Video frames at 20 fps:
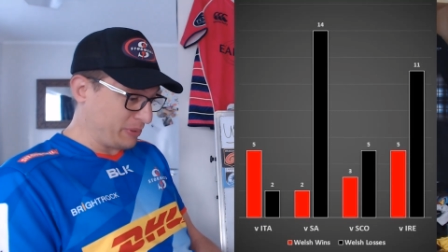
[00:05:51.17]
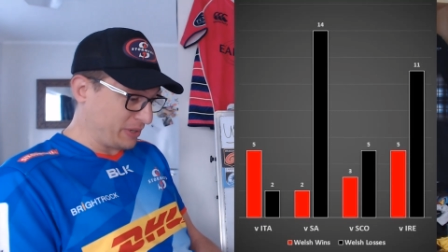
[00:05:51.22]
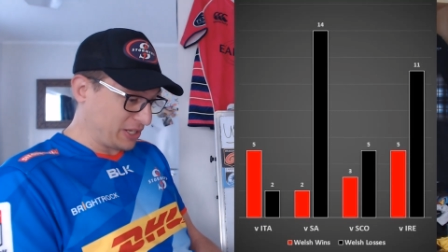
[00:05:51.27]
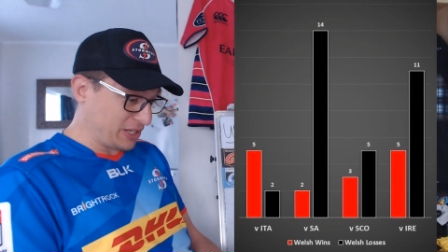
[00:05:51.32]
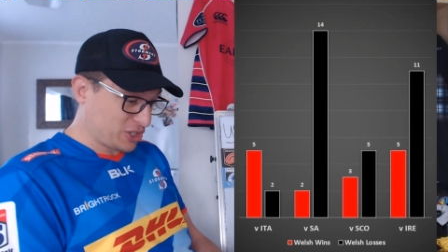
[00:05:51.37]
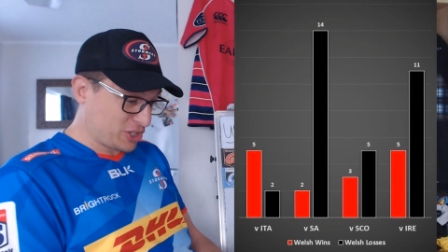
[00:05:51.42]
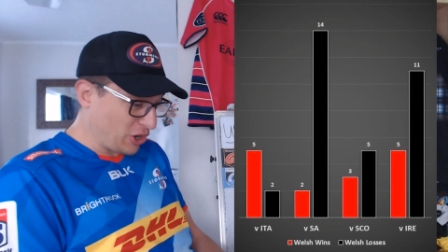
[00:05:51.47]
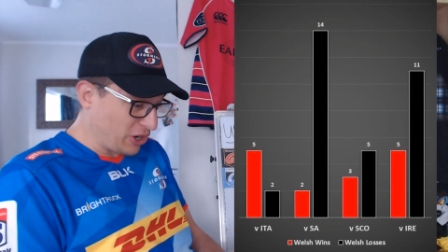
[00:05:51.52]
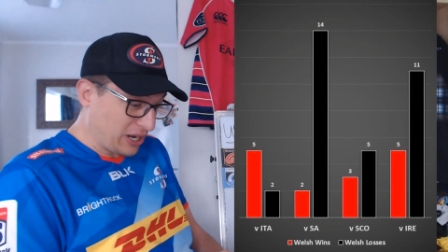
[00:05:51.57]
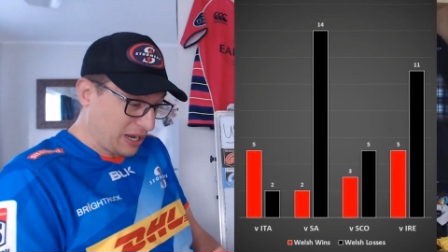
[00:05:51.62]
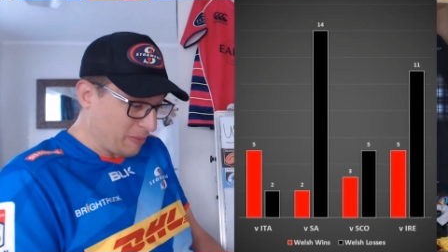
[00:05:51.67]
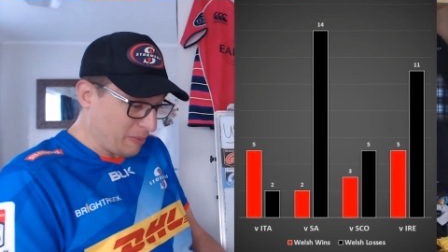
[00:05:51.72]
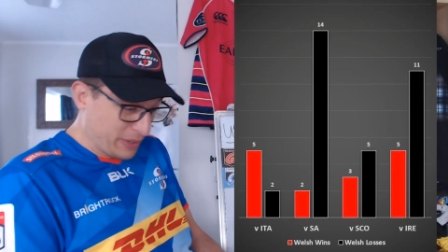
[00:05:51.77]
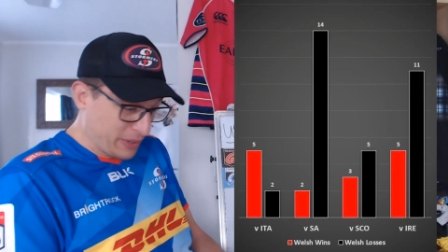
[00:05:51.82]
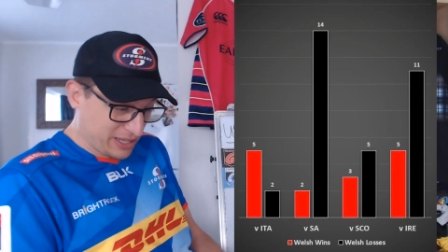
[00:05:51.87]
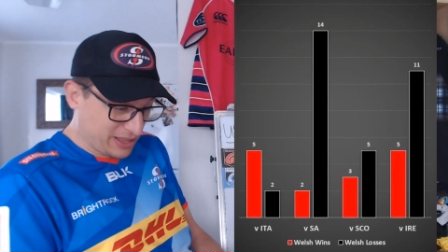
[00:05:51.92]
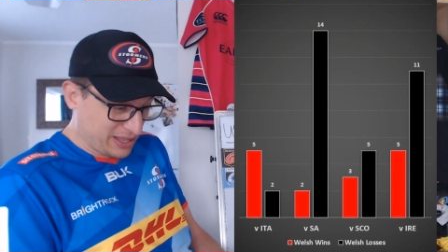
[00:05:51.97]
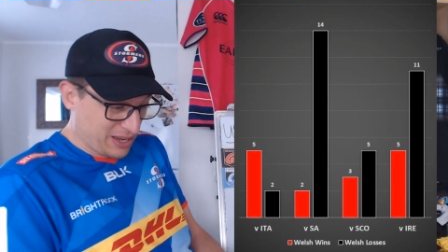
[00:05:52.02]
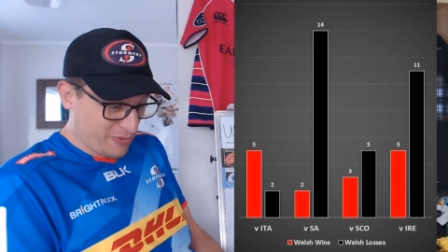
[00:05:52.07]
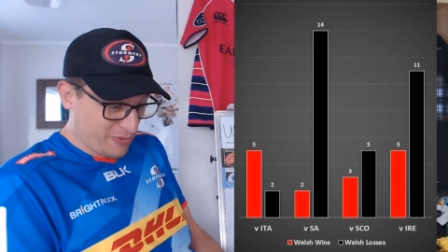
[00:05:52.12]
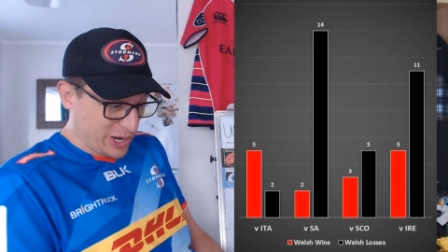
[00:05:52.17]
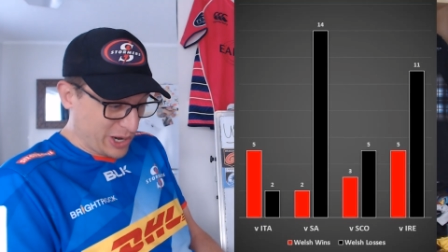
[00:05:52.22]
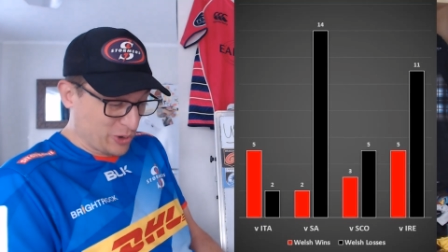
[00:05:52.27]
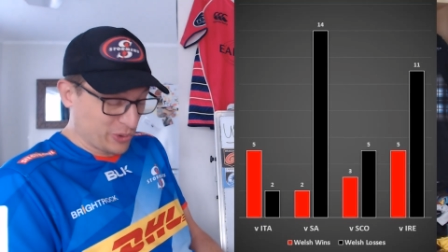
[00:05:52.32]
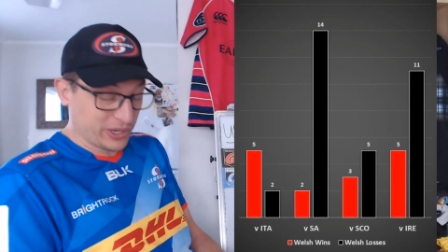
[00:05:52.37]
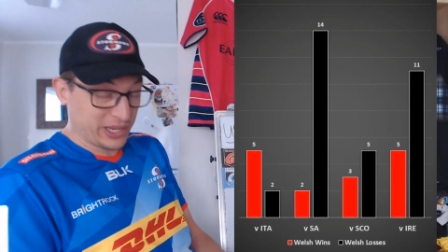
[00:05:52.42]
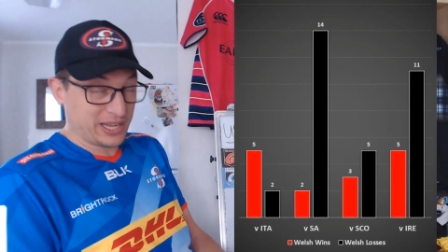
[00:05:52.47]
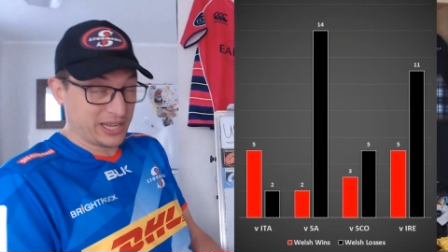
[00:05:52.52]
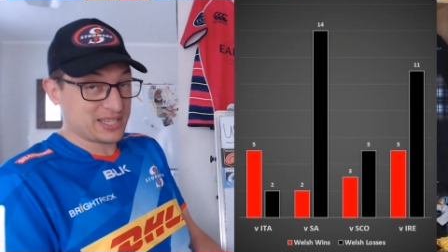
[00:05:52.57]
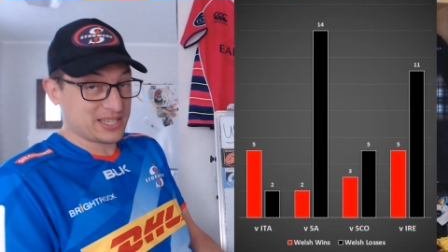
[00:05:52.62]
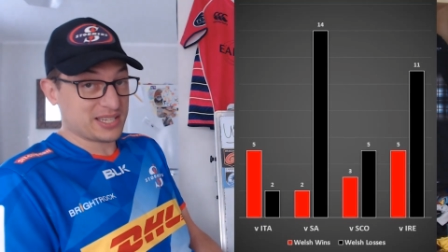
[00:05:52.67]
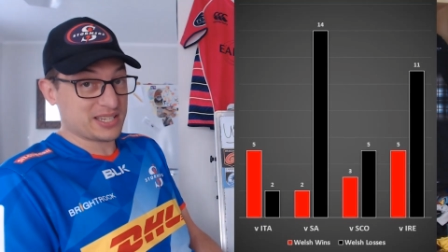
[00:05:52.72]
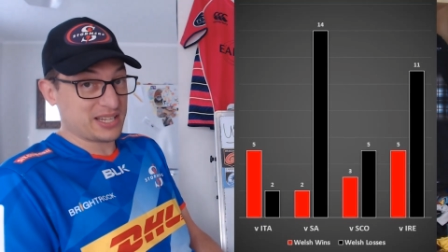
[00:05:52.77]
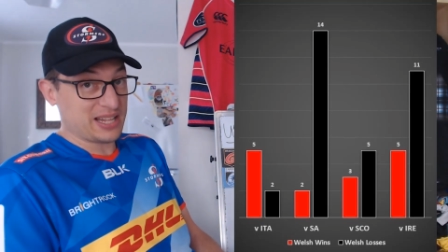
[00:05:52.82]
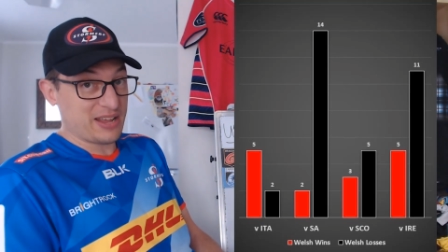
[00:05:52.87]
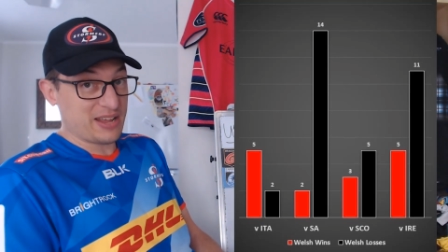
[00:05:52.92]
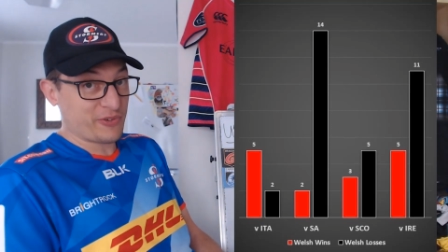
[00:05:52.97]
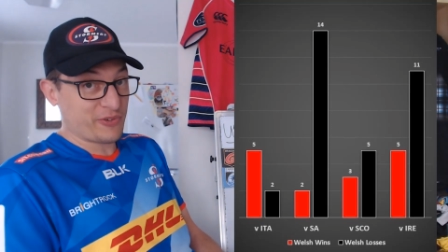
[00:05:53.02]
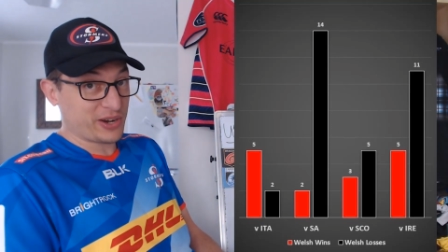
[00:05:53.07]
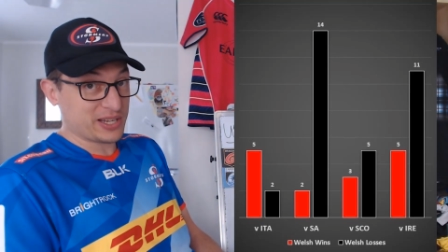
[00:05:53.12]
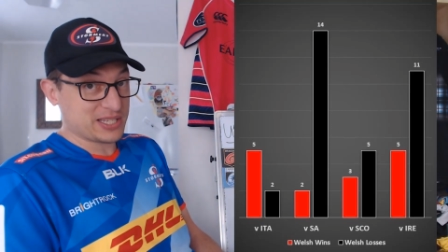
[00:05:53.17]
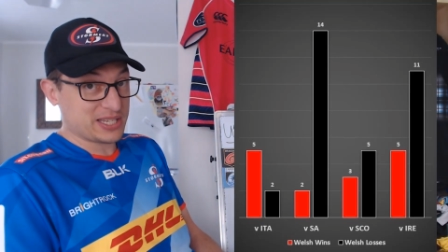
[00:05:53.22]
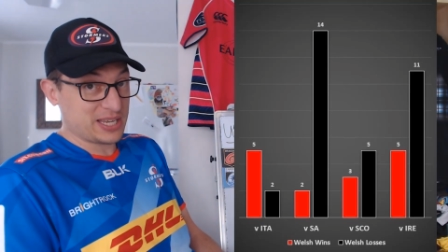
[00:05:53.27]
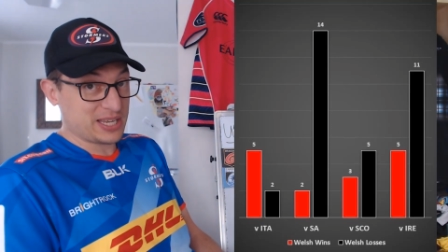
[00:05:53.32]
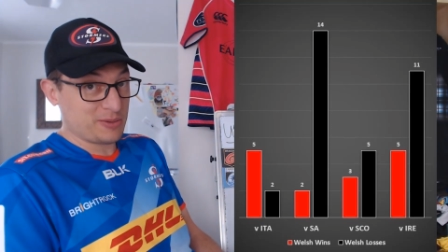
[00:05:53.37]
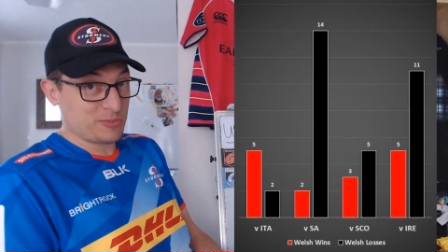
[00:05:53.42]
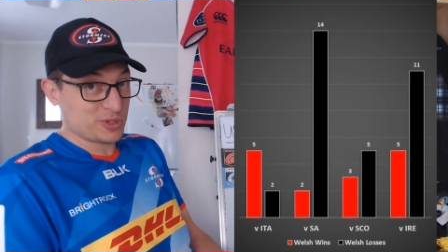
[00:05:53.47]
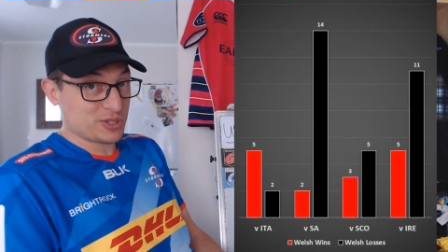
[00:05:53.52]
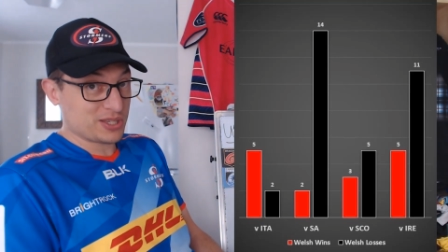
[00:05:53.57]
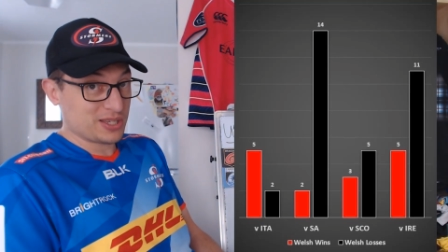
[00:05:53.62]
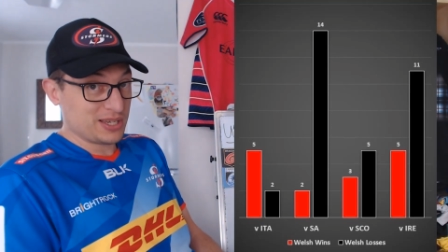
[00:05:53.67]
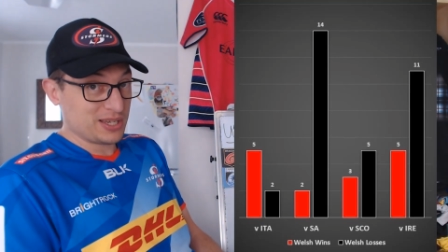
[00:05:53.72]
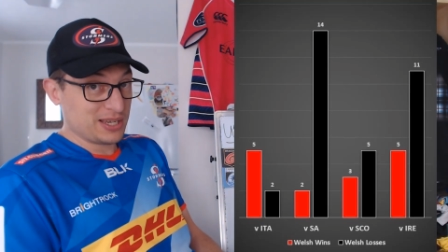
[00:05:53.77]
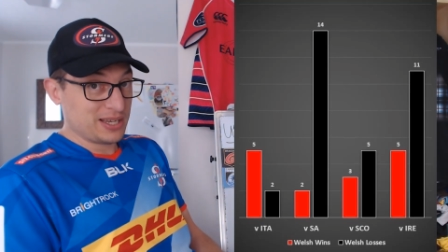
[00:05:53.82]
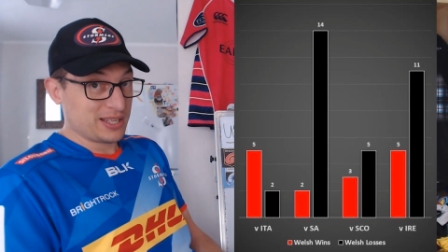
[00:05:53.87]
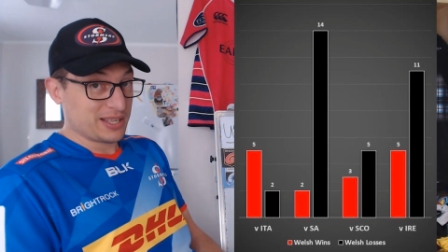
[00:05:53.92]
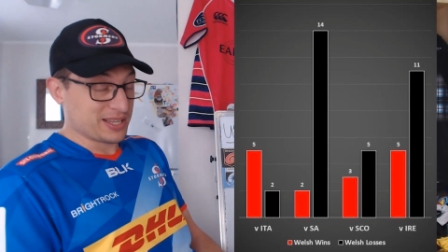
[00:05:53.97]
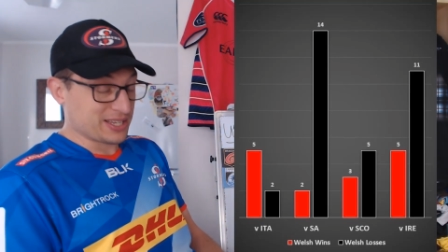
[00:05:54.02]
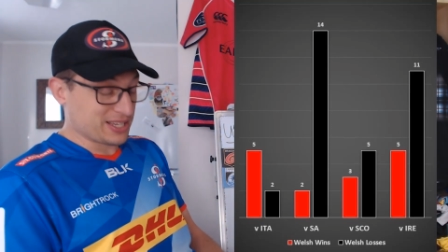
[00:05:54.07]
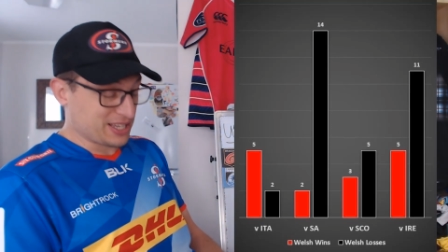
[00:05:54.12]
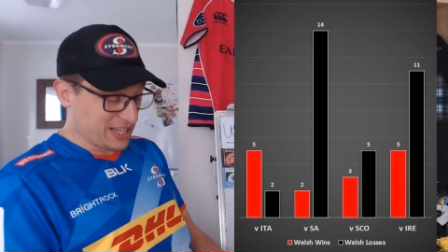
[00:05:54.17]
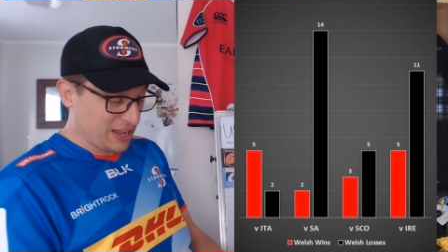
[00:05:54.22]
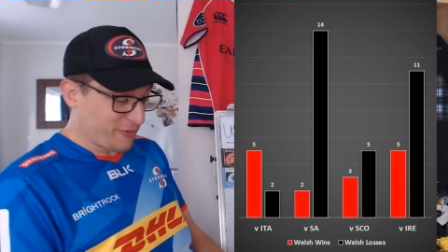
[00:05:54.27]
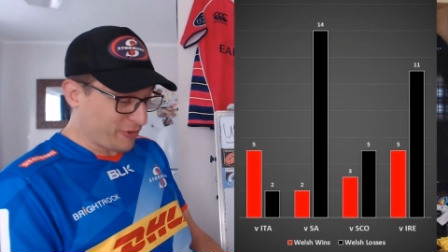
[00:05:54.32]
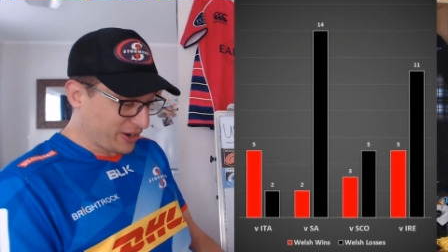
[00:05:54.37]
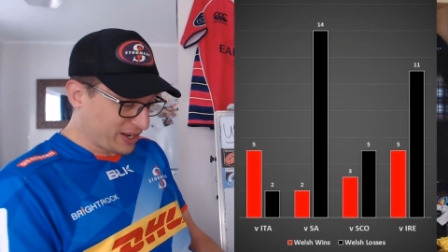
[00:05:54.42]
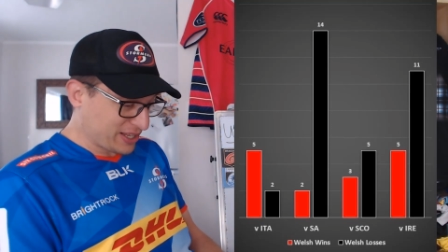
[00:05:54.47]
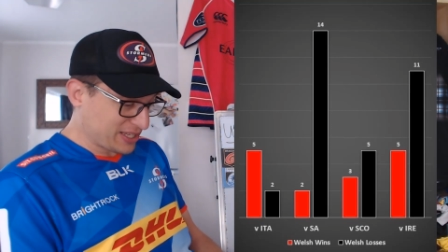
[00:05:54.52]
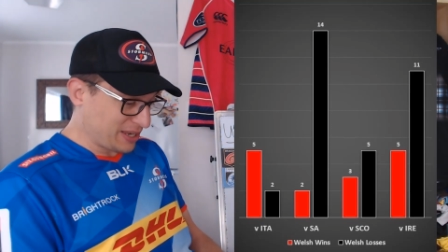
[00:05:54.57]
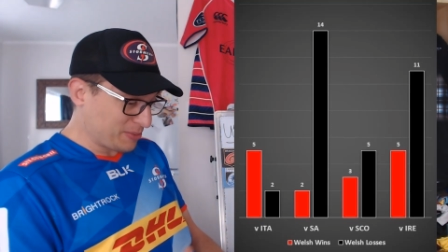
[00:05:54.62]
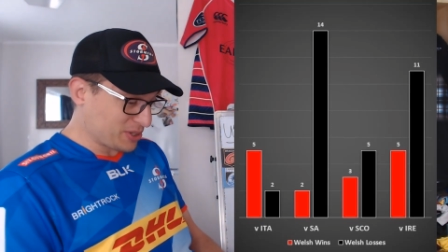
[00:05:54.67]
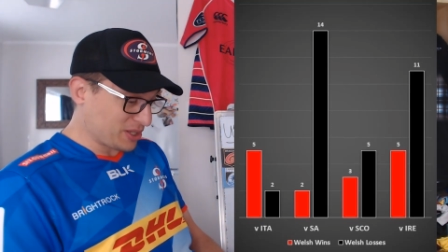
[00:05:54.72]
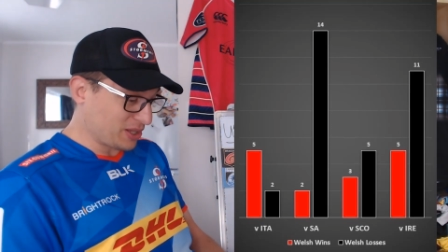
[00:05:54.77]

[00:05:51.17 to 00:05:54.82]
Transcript: but it's certainly better than their record against the South African teams. The South African teams are the